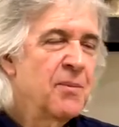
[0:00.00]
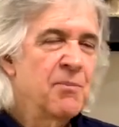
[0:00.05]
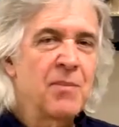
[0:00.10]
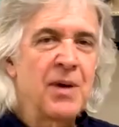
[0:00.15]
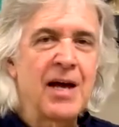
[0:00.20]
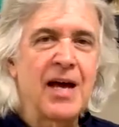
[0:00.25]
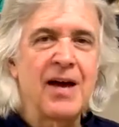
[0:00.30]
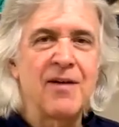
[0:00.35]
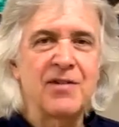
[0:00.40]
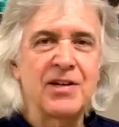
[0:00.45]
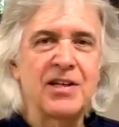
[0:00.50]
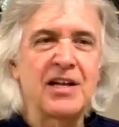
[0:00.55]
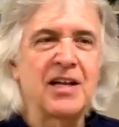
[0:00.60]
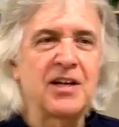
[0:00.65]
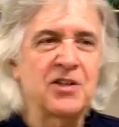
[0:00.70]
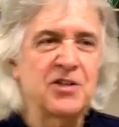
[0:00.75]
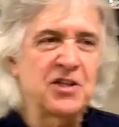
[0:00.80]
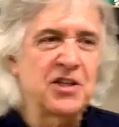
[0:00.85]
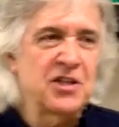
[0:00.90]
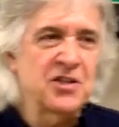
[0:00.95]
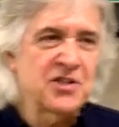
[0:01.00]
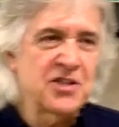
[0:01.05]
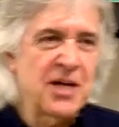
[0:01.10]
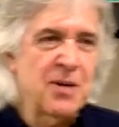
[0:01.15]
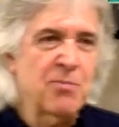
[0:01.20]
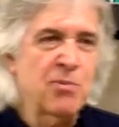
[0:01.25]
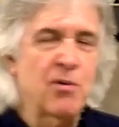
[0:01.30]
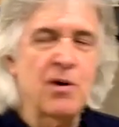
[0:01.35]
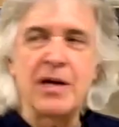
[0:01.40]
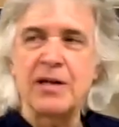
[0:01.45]
may have a tendency to
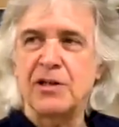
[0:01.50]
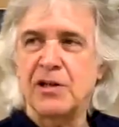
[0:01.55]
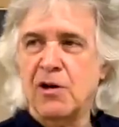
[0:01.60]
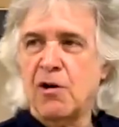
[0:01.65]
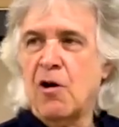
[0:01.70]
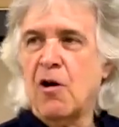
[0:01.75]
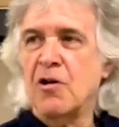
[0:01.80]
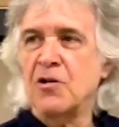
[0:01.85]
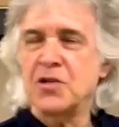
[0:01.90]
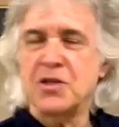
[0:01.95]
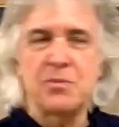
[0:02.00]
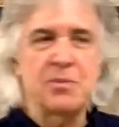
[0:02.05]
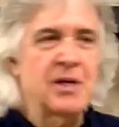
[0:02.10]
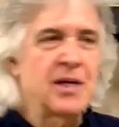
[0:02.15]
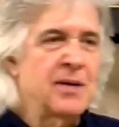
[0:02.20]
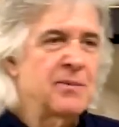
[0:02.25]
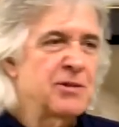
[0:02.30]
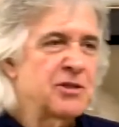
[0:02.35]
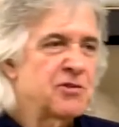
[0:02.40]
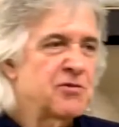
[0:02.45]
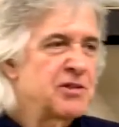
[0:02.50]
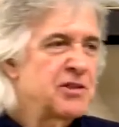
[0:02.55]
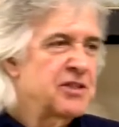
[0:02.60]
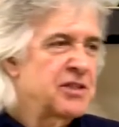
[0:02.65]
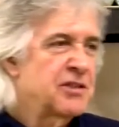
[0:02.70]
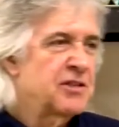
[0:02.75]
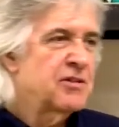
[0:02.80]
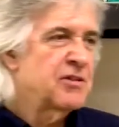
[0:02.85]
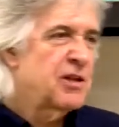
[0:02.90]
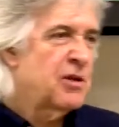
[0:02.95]
separate. There are some chemistries
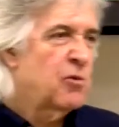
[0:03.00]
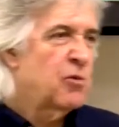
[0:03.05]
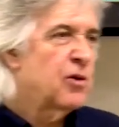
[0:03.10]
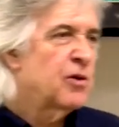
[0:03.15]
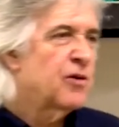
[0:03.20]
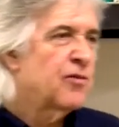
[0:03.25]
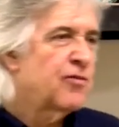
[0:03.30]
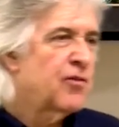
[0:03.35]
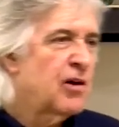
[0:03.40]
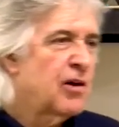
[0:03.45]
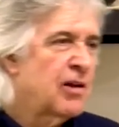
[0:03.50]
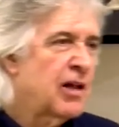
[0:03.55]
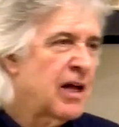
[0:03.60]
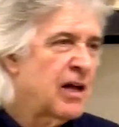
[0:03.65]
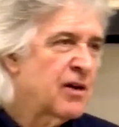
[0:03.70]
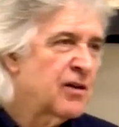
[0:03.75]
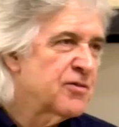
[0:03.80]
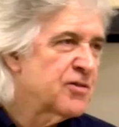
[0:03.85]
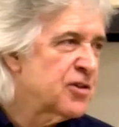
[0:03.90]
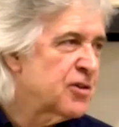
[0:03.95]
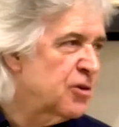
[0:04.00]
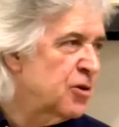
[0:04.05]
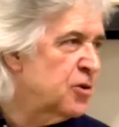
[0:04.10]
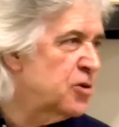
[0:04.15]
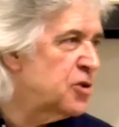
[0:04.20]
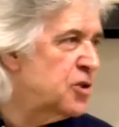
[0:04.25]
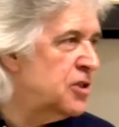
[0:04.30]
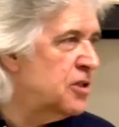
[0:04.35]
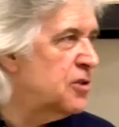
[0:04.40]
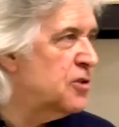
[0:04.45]
in there that will fall out of
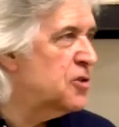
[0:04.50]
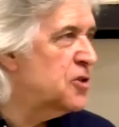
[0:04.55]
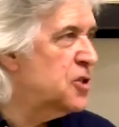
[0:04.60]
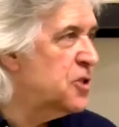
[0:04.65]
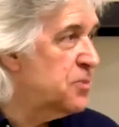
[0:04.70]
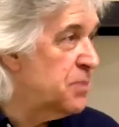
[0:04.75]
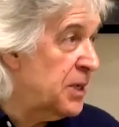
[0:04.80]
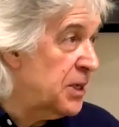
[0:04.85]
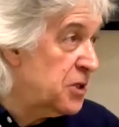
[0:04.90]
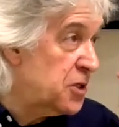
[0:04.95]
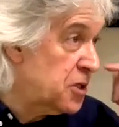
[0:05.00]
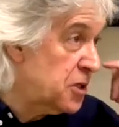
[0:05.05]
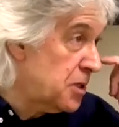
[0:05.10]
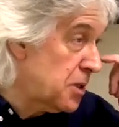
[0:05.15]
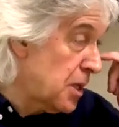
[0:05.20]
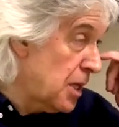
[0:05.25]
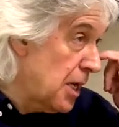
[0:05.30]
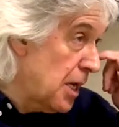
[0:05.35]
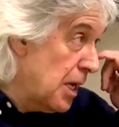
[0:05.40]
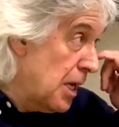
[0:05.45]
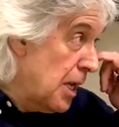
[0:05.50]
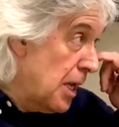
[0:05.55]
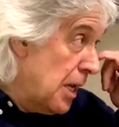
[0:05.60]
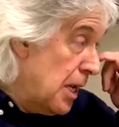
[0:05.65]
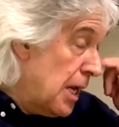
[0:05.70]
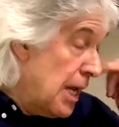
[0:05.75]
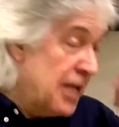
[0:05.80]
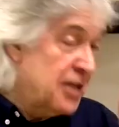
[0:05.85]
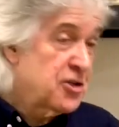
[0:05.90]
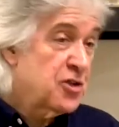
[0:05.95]
solution or suspension,
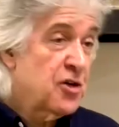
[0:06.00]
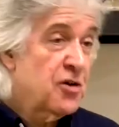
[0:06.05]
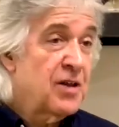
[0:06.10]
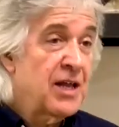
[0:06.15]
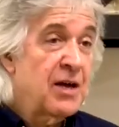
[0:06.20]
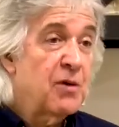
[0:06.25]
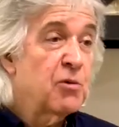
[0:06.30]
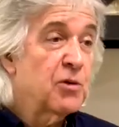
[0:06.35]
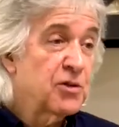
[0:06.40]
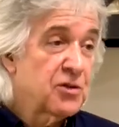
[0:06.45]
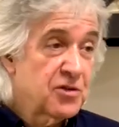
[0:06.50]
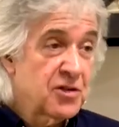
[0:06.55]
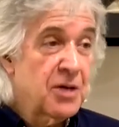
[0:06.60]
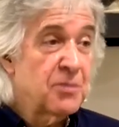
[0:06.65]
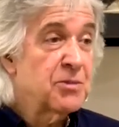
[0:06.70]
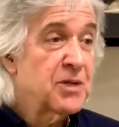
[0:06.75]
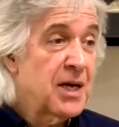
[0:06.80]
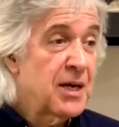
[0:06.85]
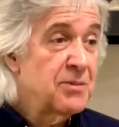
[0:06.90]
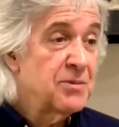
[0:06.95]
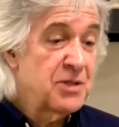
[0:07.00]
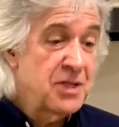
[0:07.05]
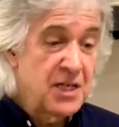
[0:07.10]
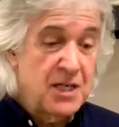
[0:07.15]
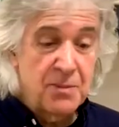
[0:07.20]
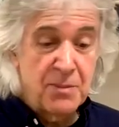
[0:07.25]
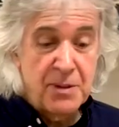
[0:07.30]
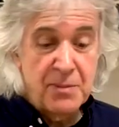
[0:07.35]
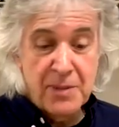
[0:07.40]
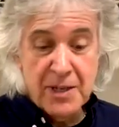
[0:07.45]
and so they will sometimes need
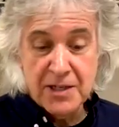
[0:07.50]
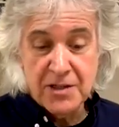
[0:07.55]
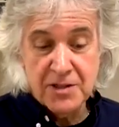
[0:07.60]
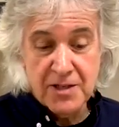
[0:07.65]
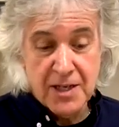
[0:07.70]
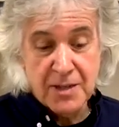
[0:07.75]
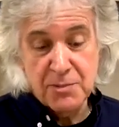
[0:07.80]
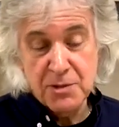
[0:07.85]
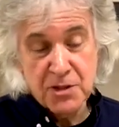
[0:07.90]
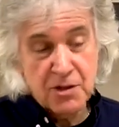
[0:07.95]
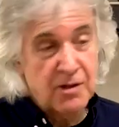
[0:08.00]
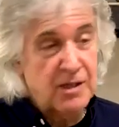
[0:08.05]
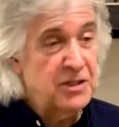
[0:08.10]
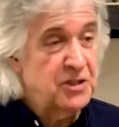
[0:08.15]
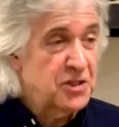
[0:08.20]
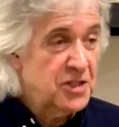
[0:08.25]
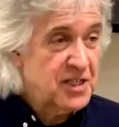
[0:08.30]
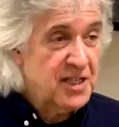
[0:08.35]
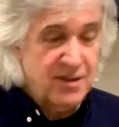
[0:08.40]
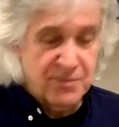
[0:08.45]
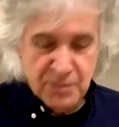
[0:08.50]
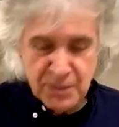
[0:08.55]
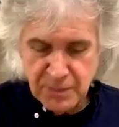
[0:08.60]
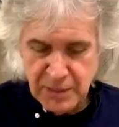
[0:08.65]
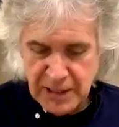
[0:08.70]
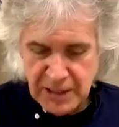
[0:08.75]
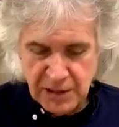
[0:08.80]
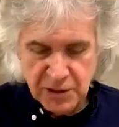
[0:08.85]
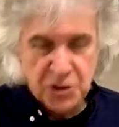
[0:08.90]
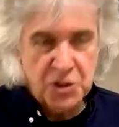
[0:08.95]
to be mixed up. So I just give them a
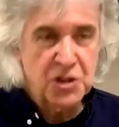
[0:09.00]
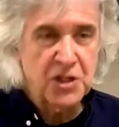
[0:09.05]
mild